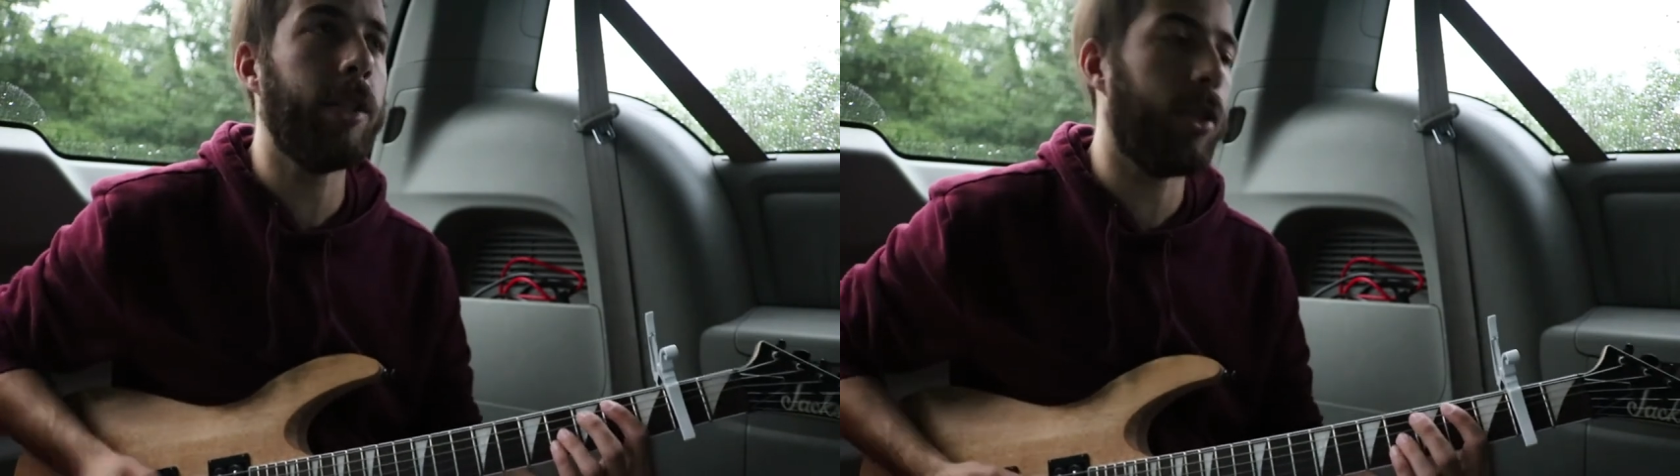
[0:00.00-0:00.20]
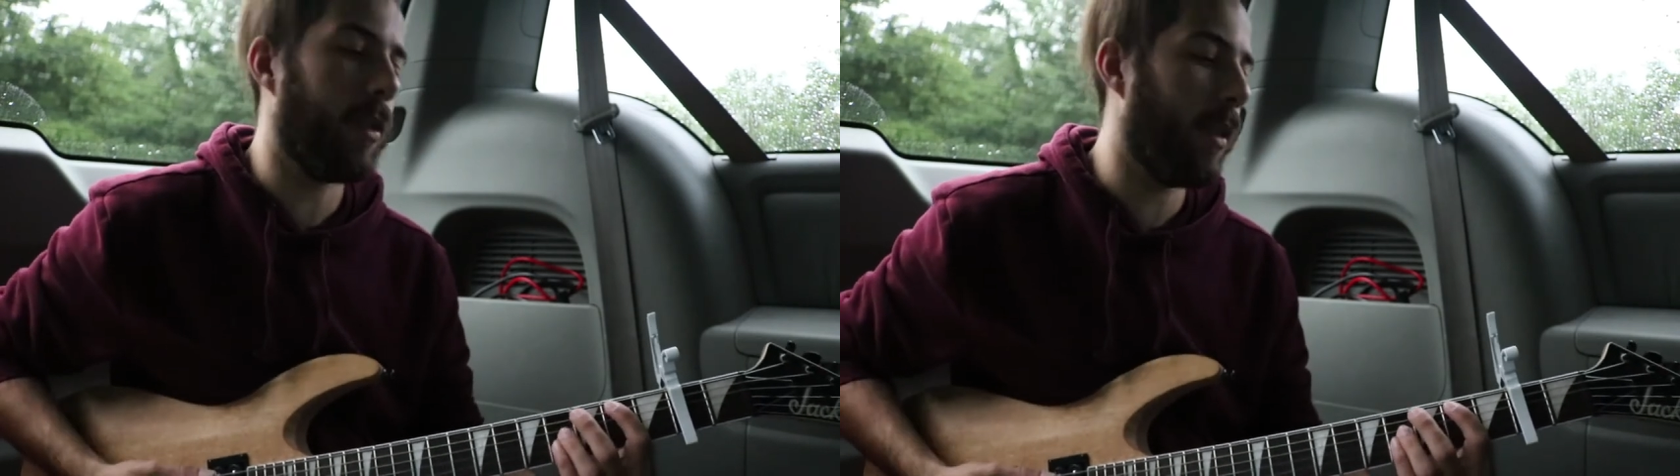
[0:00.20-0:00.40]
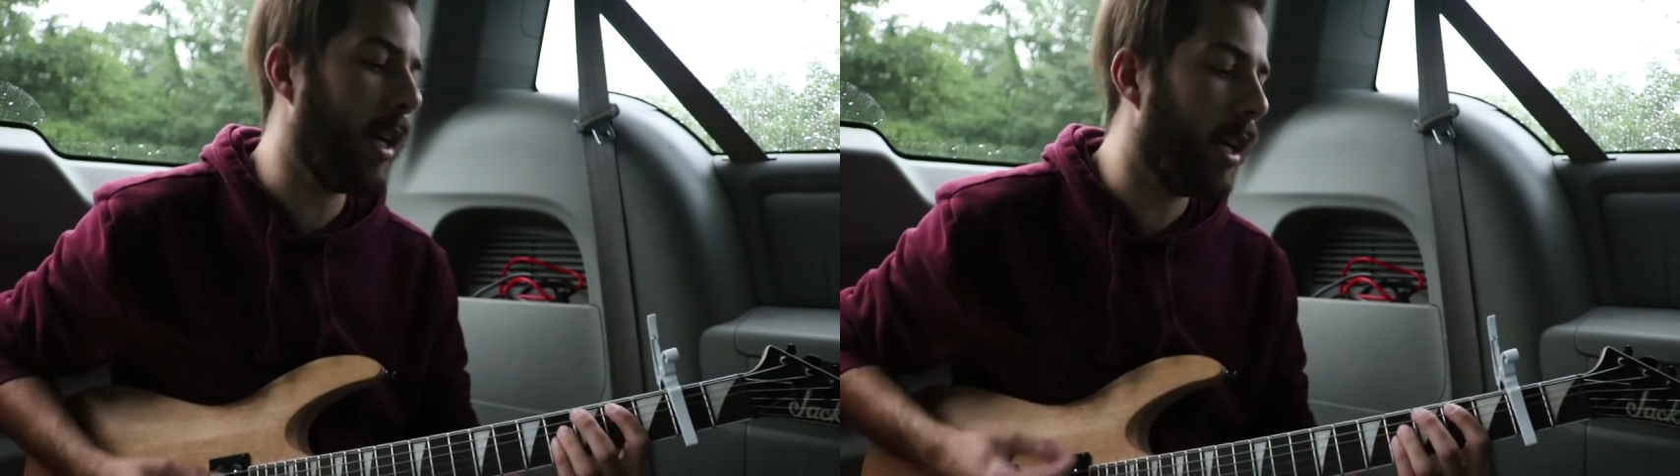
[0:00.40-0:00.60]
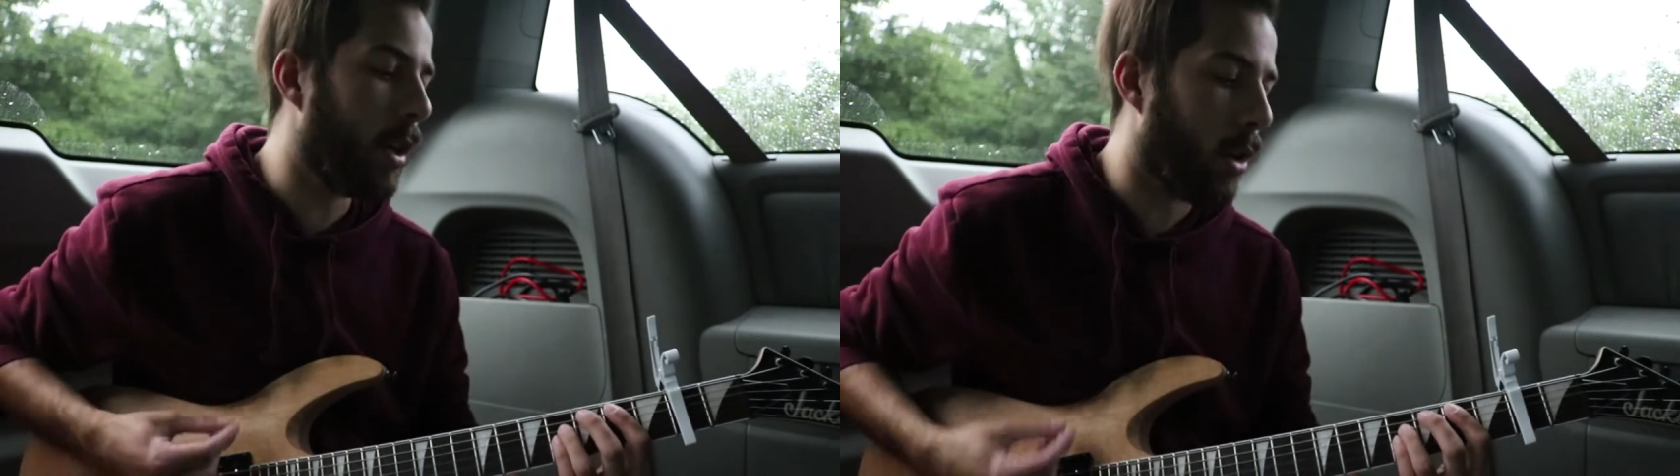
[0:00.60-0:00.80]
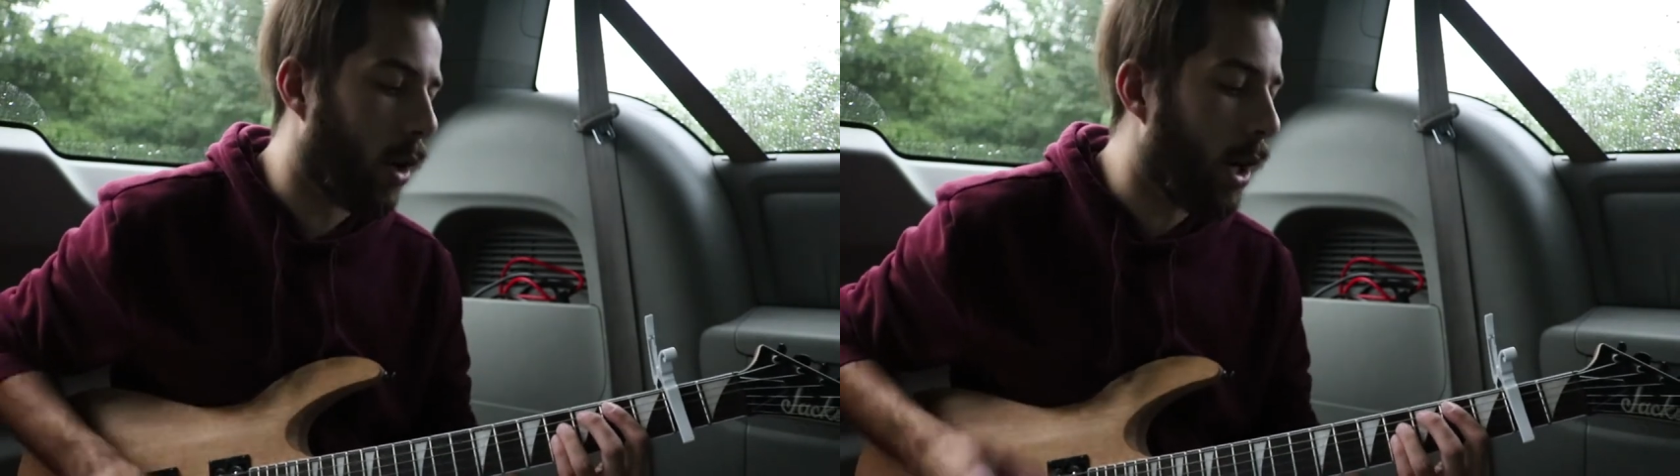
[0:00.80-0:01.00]
She
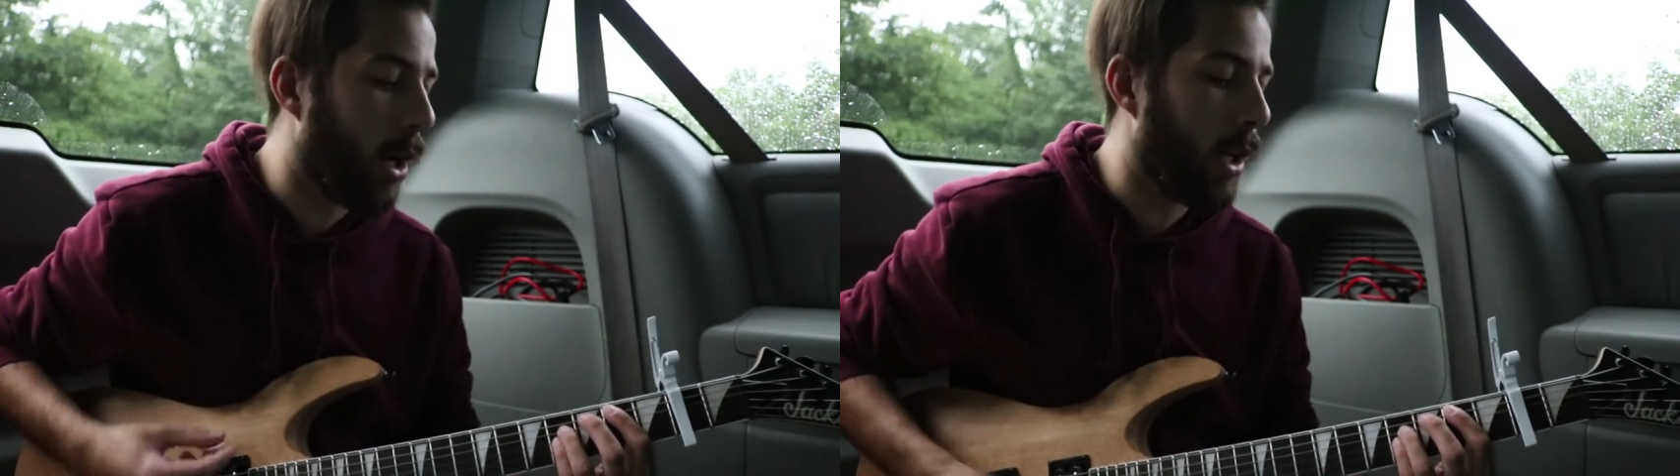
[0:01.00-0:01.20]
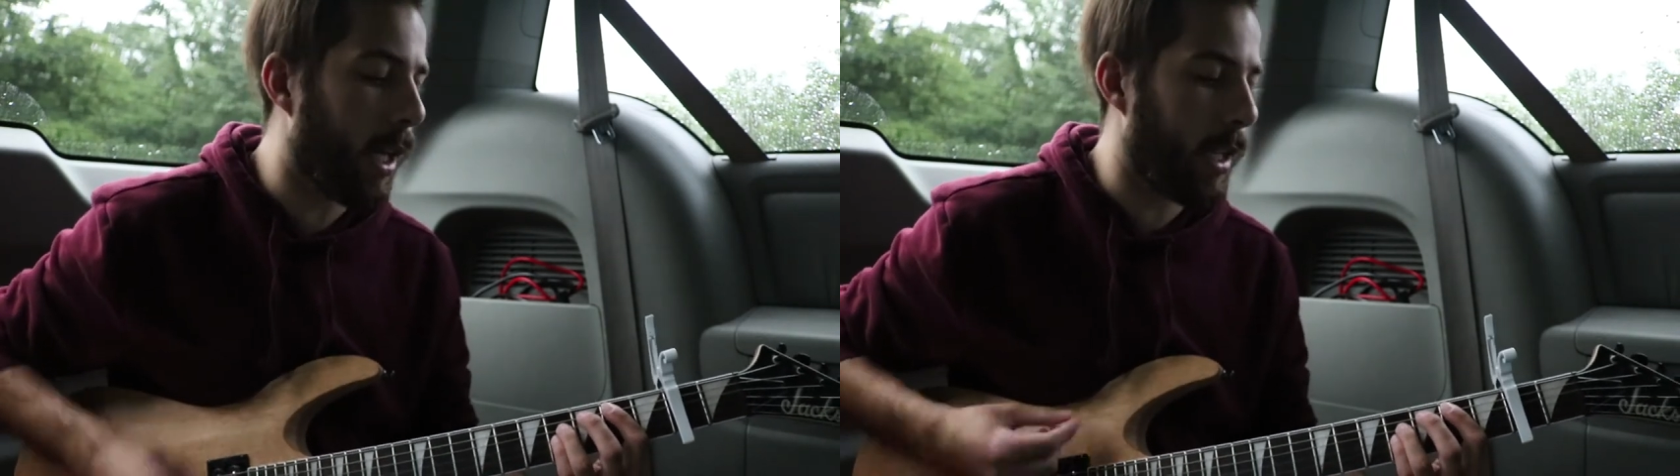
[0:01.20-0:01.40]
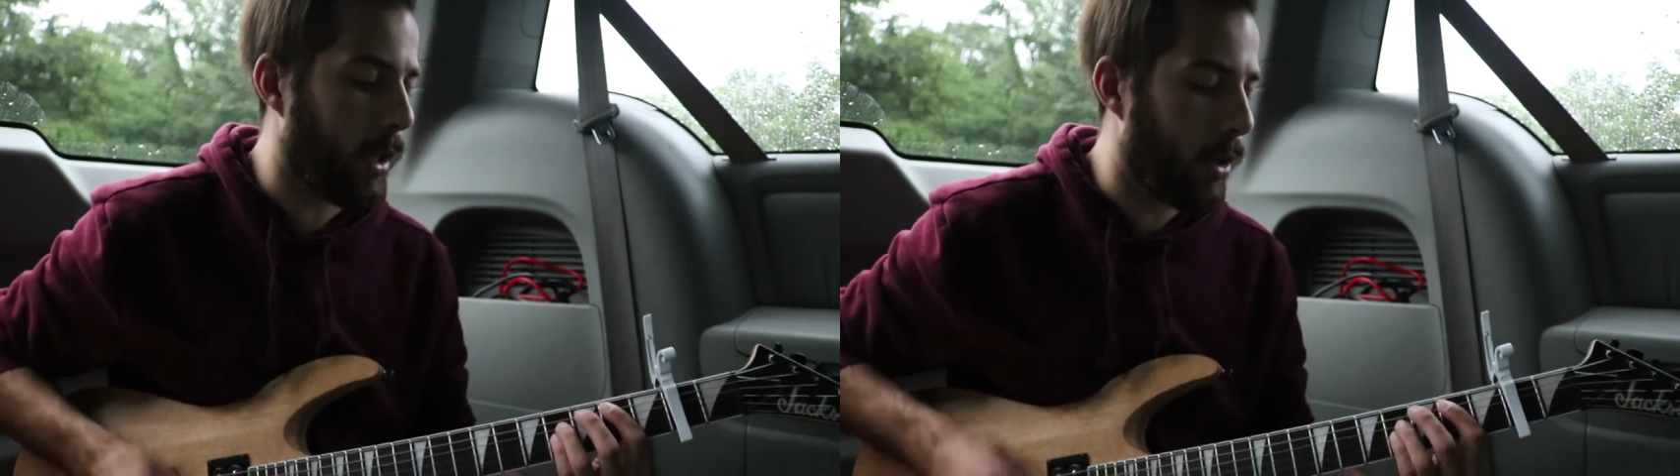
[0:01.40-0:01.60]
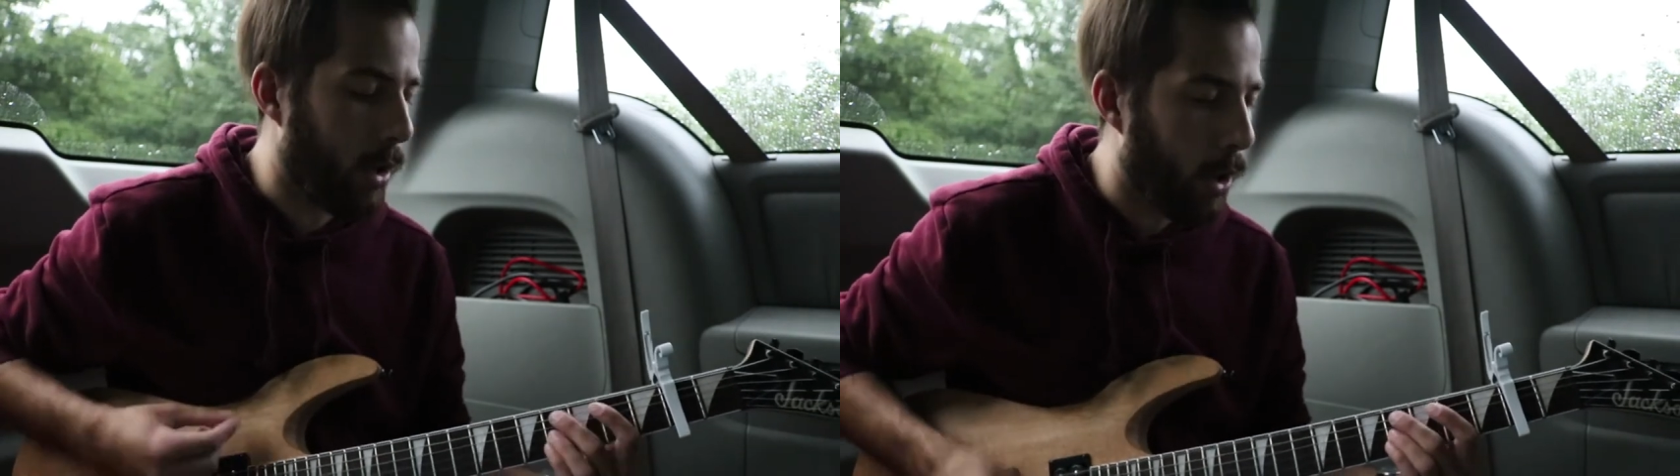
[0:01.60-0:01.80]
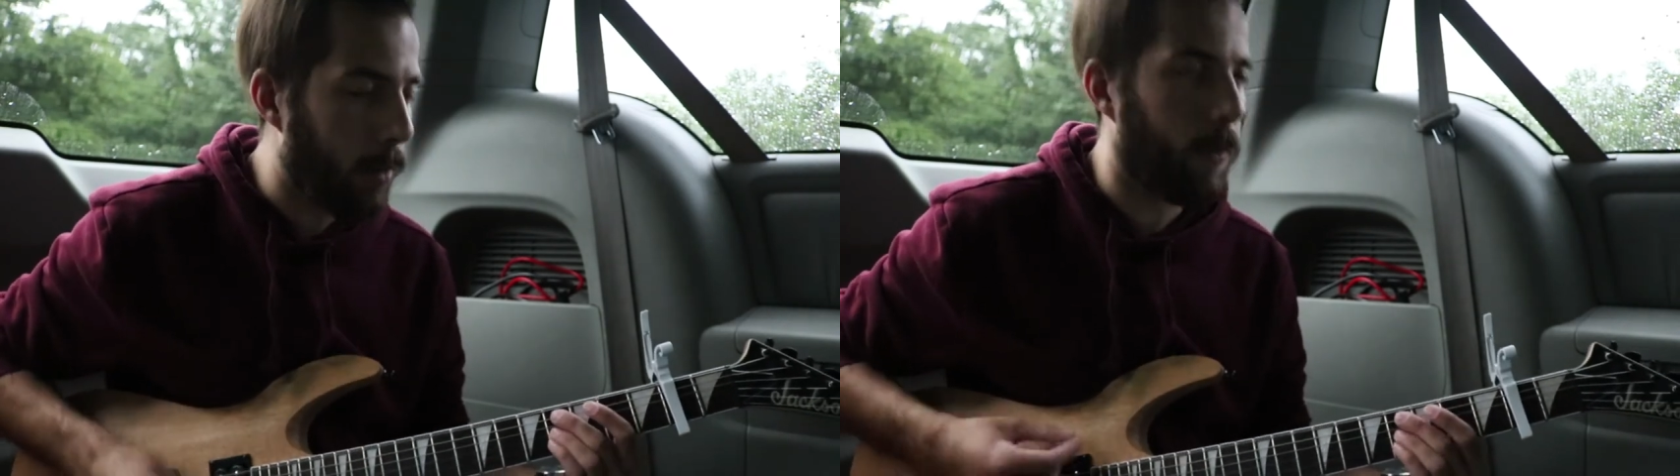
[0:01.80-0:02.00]
said, all I can
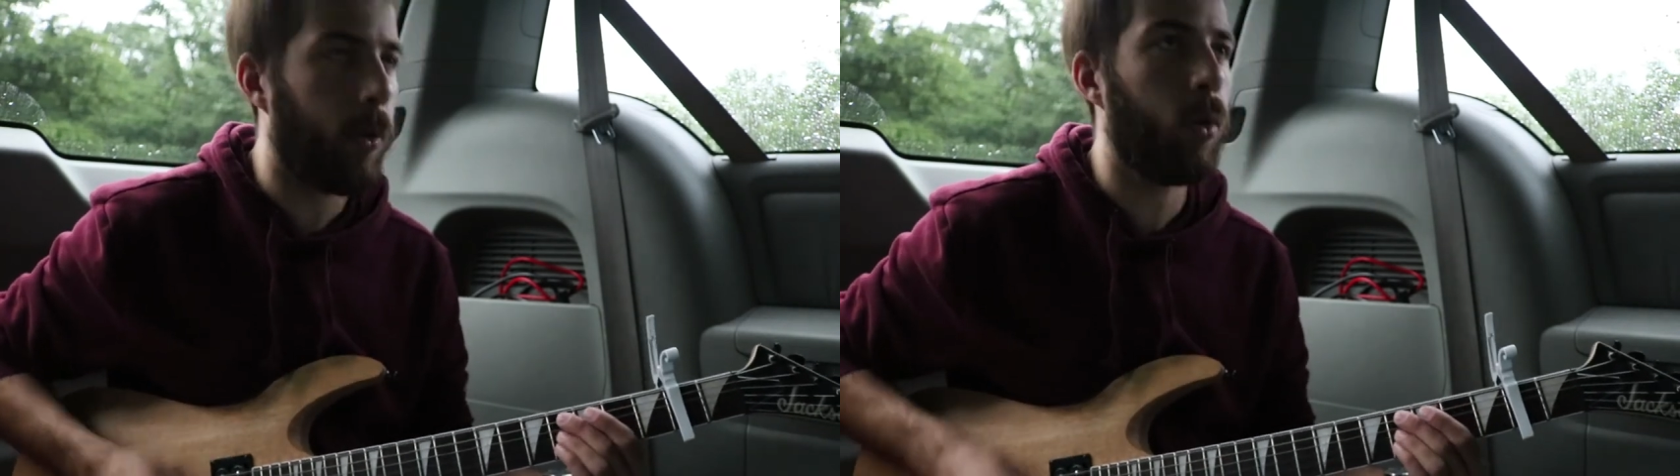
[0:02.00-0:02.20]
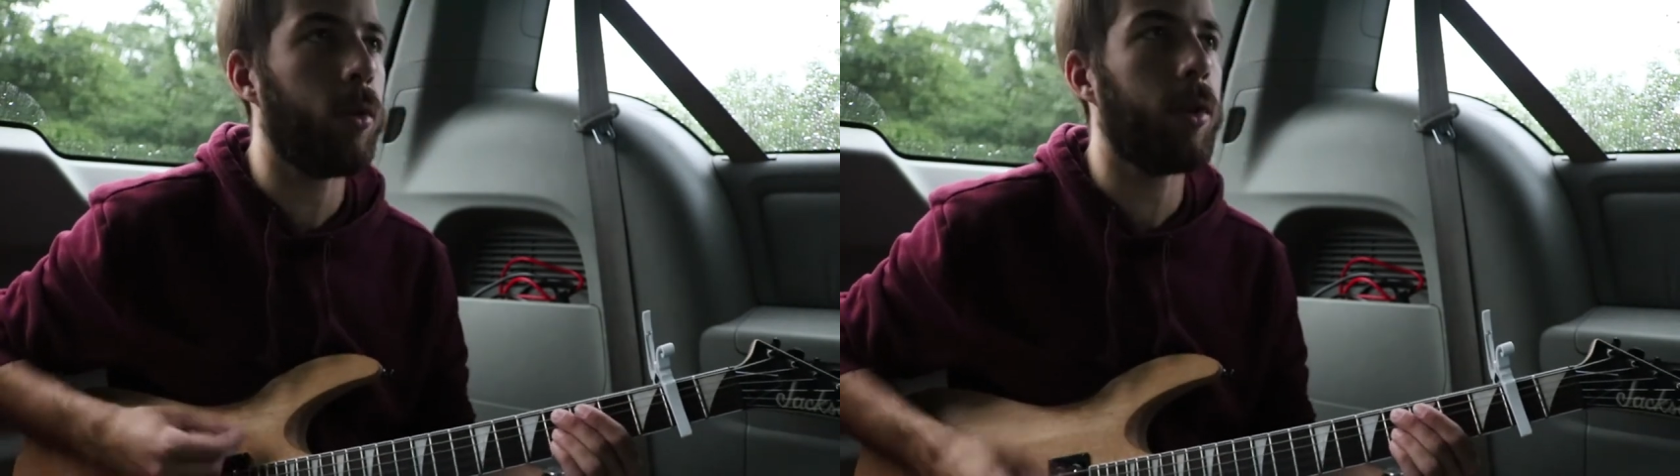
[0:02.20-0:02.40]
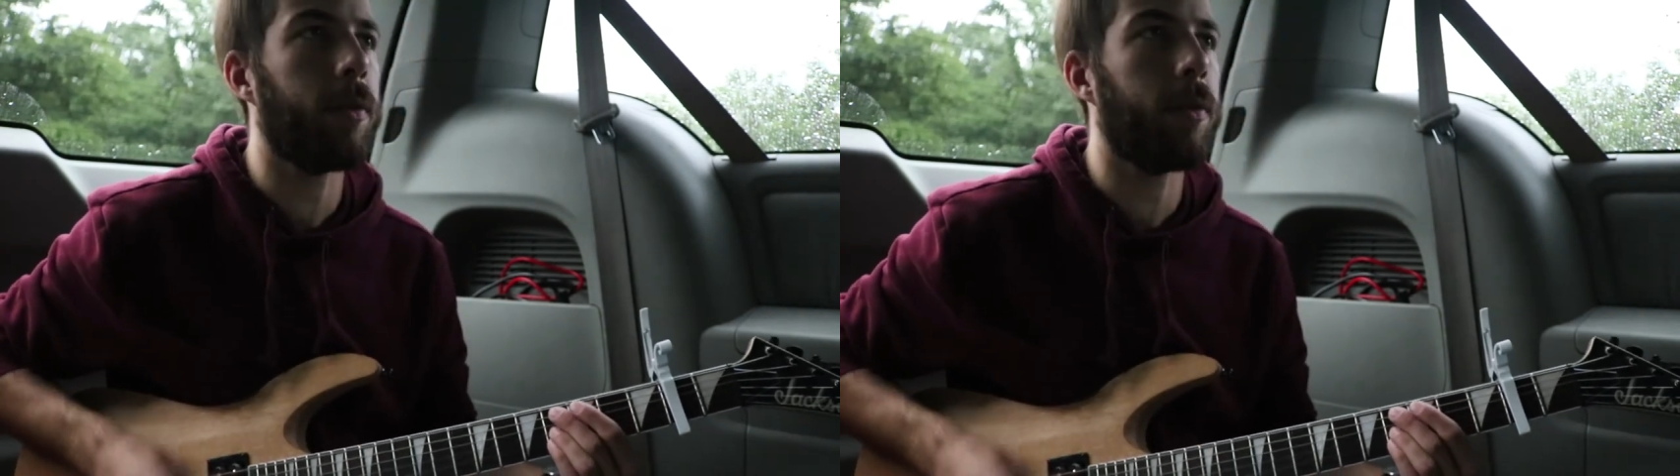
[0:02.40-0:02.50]
hope for is